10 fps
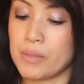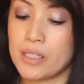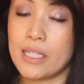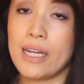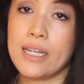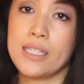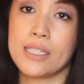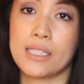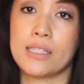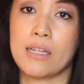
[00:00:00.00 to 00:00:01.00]

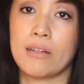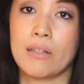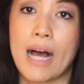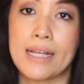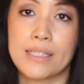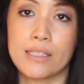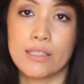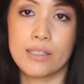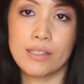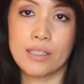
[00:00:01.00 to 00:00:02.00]
stays, these
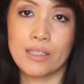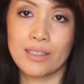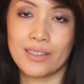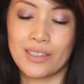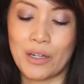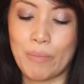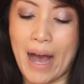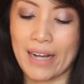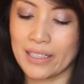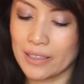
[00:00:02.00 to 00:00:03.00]
sunglasses go
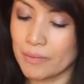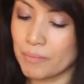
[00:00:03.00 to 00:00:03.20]
back.